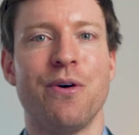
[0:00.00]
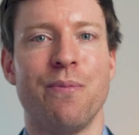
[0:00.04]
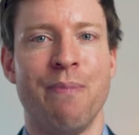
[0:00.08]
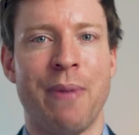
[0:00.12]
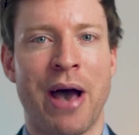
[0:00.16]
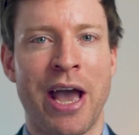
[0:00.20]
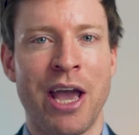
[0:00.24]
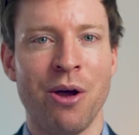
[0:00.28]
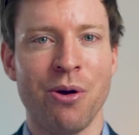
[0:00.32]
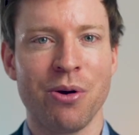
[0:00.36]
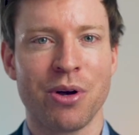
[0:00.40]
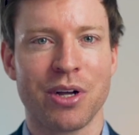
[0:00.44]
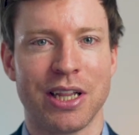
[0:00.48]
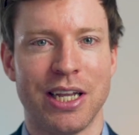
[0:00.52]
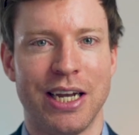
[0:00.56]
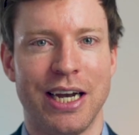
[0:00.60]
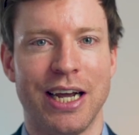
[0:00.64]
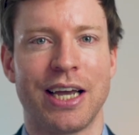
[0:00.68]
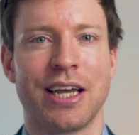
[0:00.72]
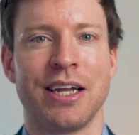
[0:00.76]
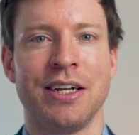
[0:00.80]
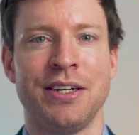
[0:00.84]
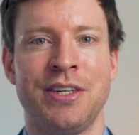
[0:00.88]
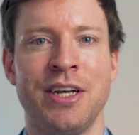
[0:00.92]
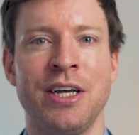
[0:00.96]
when the Mayo
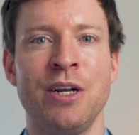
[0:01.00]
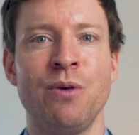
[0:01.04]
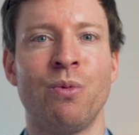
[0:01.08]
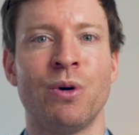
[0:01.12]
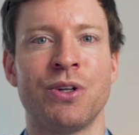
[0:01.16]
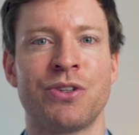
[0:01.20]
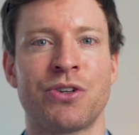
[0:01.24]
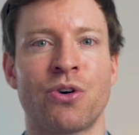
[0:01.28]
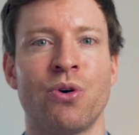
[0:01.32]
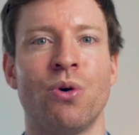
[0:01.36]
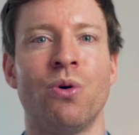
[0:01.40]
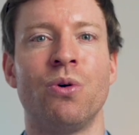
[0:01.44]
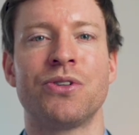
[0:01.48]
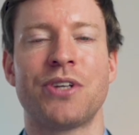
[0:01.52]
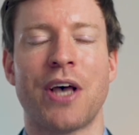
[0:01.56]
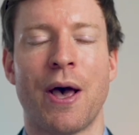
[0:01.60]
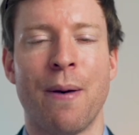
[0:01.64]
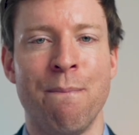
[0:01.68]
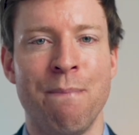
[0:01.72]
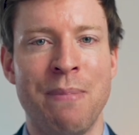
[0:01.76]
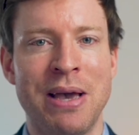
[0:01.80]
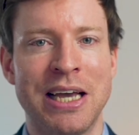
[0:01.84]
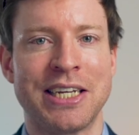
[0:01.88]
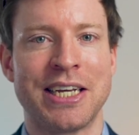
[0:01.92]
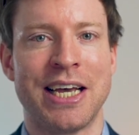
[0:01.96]
Clinic did what's
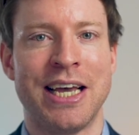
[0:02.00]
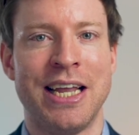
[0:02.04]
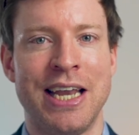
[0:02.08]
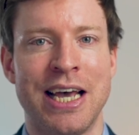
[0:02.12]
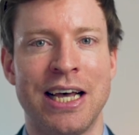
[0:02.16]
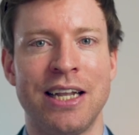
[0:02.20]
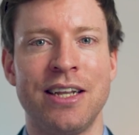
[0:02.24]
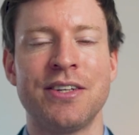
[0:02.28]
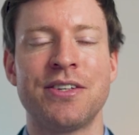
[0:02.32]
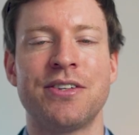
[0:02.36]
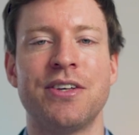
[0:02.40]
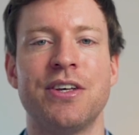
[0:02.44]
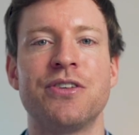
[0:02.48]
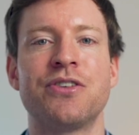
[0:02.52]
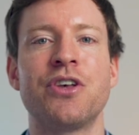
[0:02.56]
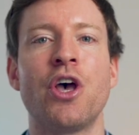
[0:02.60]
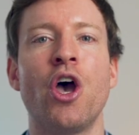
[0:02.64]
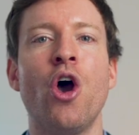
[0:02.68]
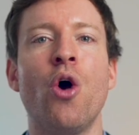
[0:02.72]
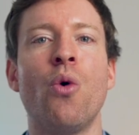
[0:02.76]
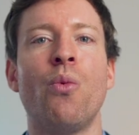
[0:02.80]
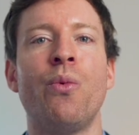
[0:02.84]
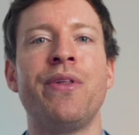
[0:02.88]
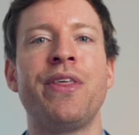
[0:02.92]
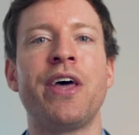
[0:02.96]
called a
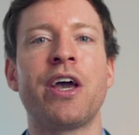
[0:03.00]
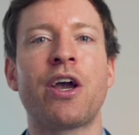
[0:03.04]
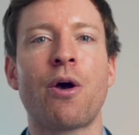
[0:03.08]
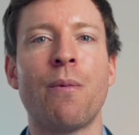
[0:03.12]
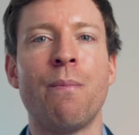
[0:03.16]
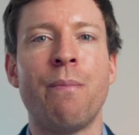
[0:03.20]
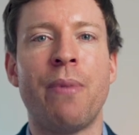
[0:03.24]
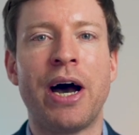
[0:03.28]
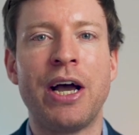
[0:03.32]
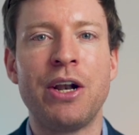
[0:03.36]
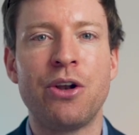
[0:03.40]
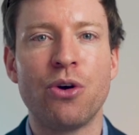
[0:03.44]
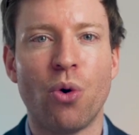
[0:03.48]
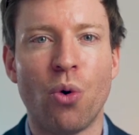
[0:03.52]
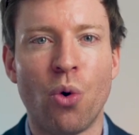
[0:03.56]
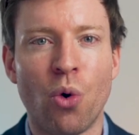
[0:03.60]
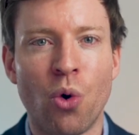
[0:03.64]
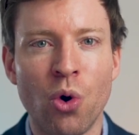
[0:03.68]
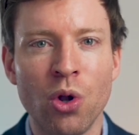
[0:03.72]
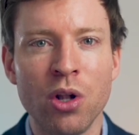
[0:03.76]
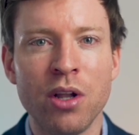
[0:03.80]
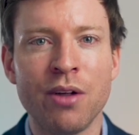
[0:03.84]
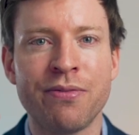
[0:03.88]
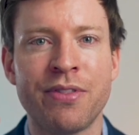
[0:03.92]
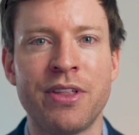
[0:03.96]
meta-analysis, where they combined
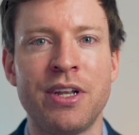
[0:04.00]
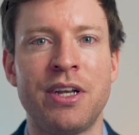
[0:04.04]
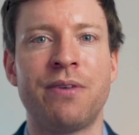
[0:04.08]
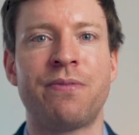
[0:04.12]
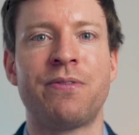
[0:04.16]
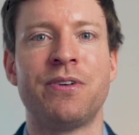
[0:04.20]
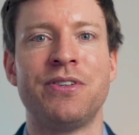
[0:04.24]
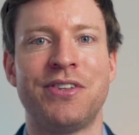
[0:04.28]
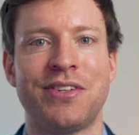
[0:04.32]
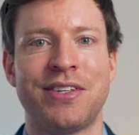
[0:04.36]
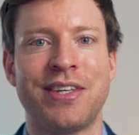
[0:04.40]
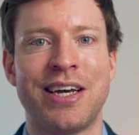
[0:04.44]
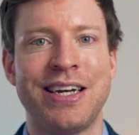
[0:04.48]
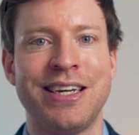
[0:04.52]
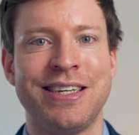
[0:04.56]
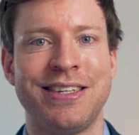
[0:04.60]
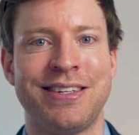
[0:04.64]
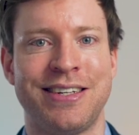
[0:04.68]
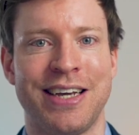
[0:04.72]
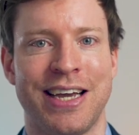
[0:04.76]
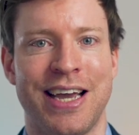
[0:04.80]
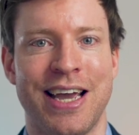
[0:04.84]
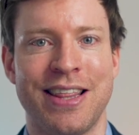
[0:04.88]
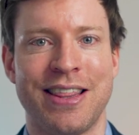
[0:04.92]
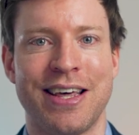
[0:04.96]
all of the different
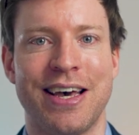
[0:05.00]
studies